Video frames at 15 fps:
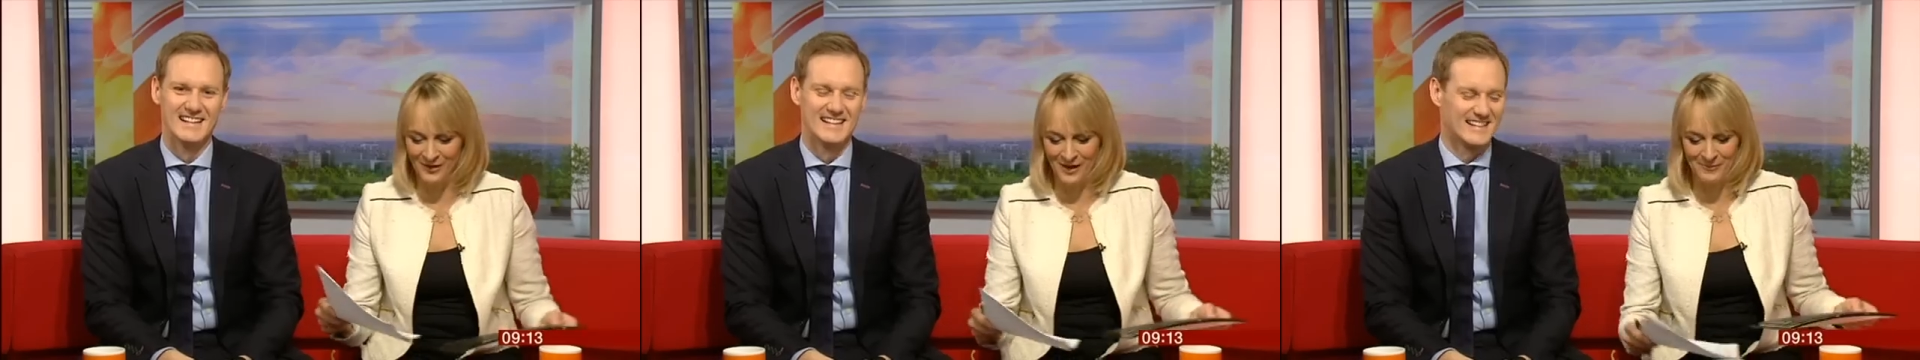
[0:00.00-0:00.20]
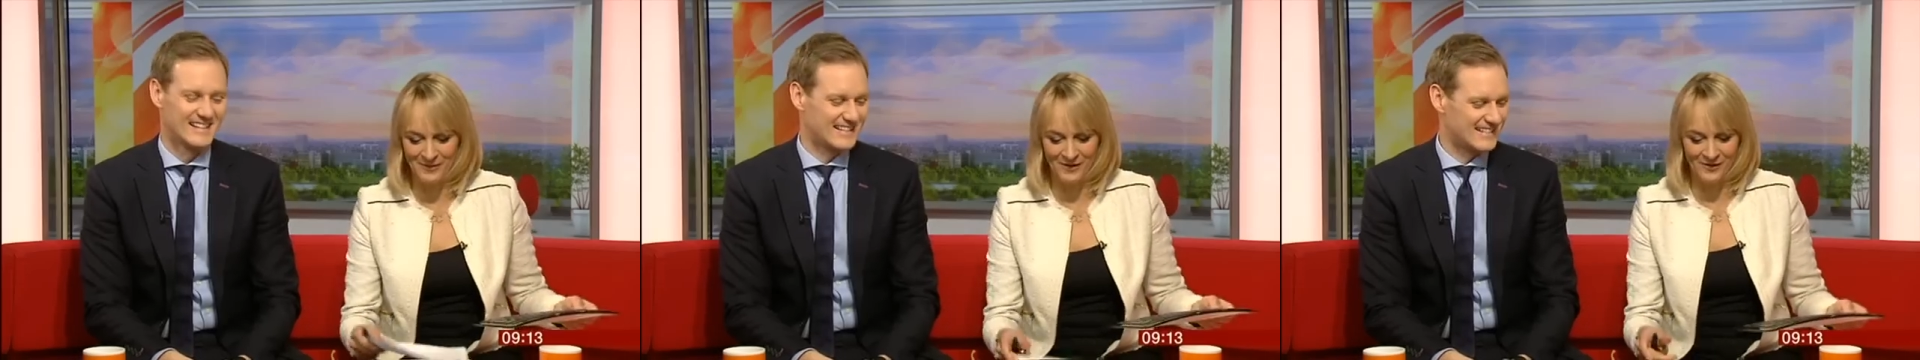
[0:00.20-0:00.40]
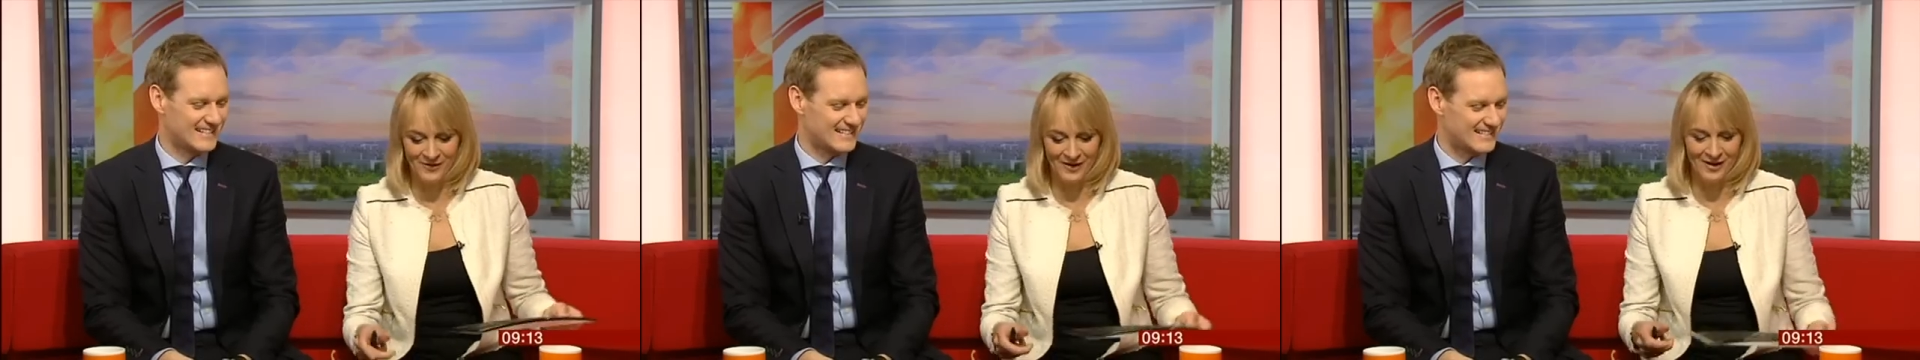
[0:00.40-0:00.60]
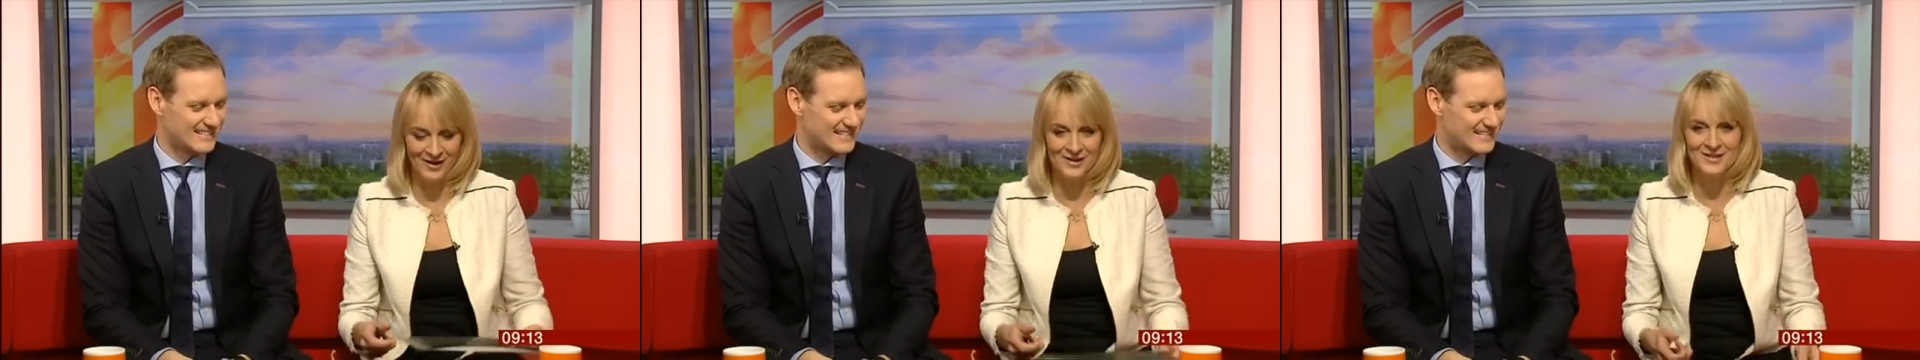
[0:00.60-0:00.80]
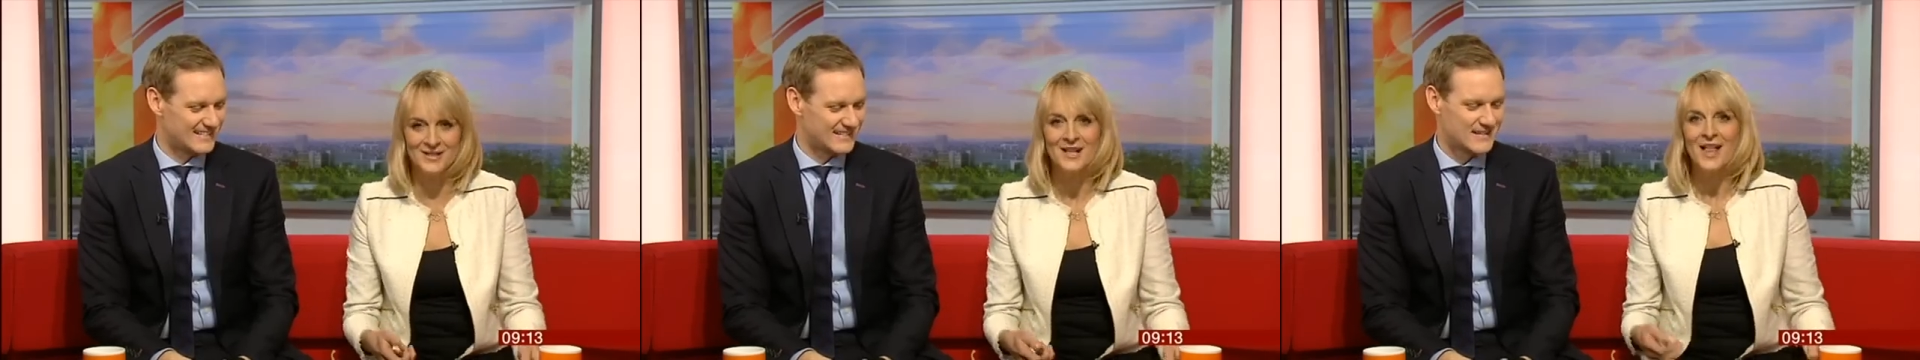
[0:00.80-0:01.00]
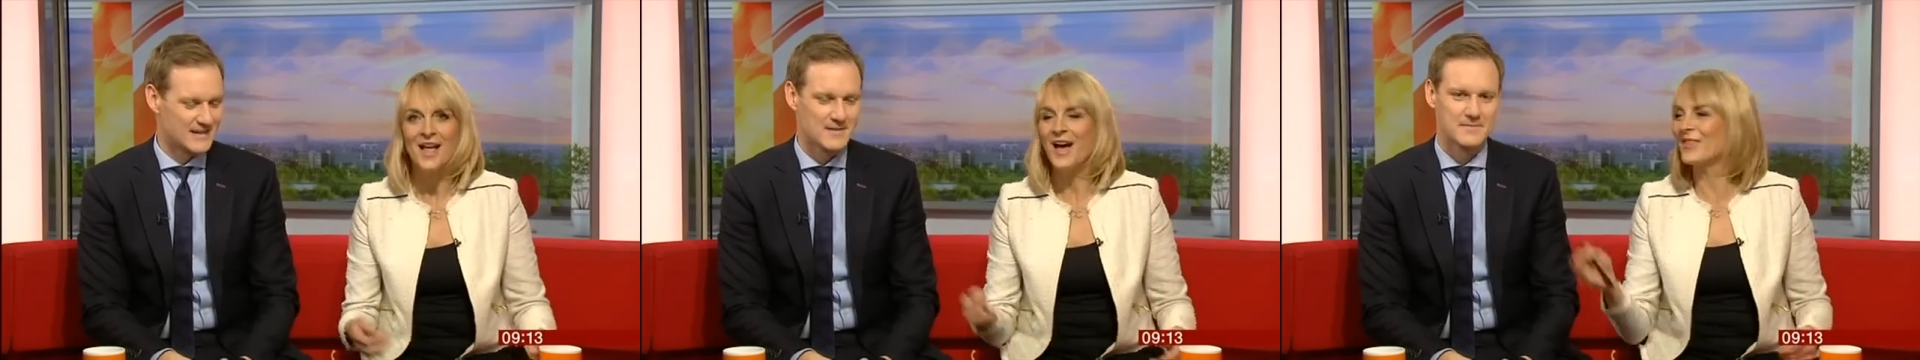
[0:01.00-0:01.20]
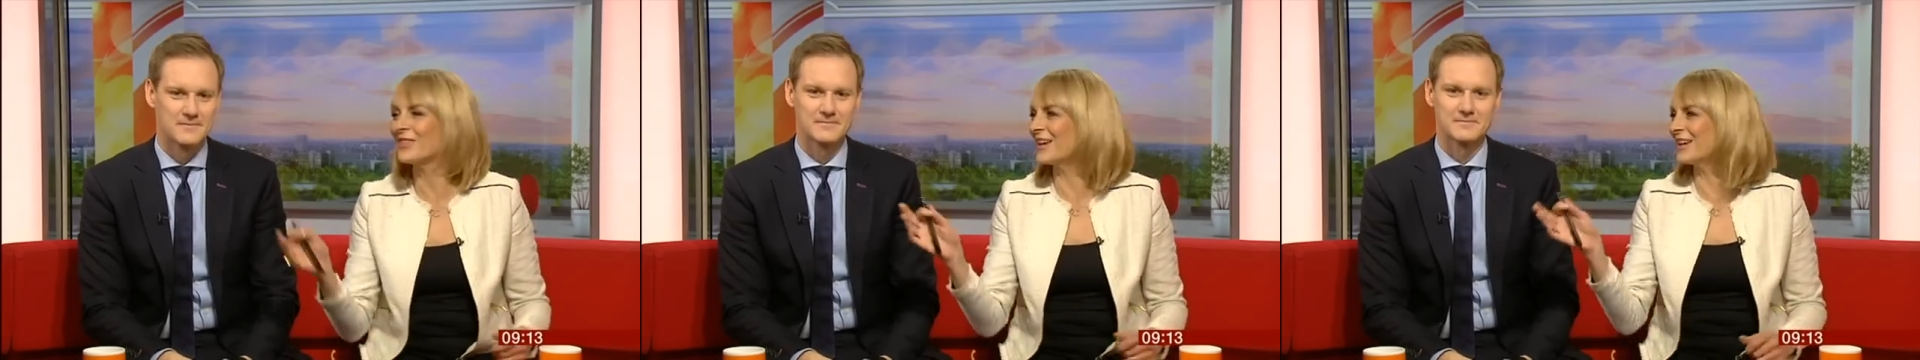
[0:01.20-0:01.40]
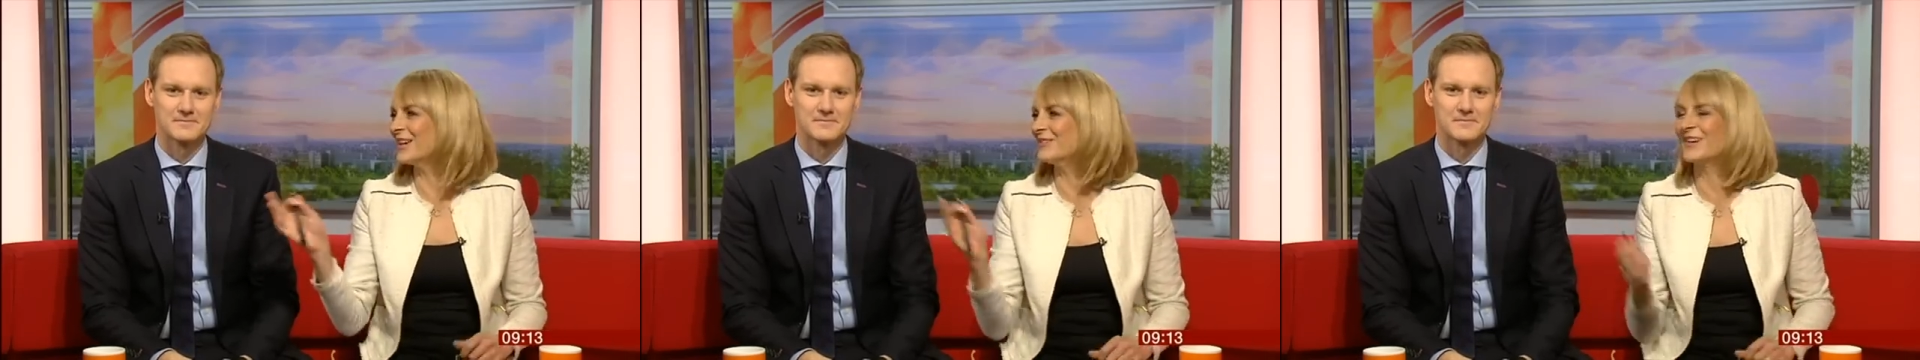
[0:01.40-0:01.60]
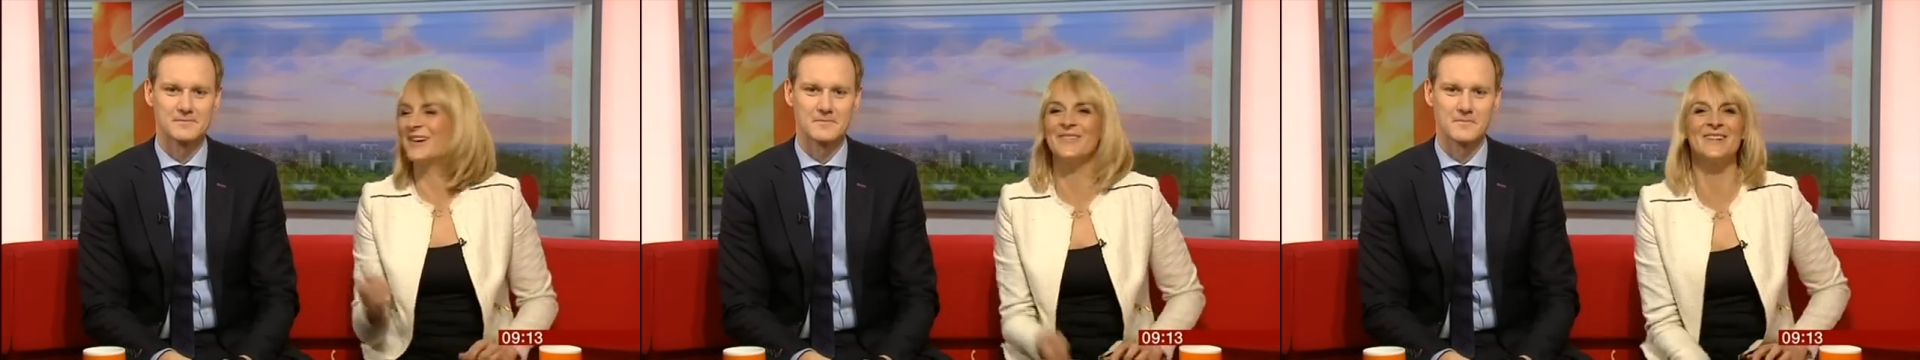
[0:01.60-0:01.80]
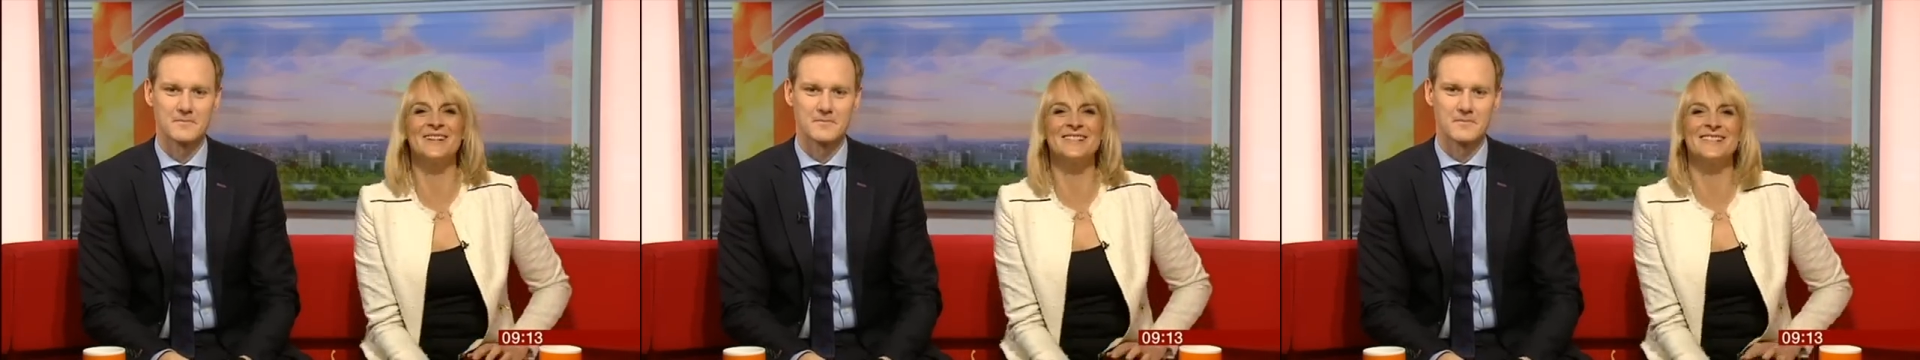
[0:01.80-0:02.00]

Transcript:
Speaker 1: on that, on that island. Uh, thank you very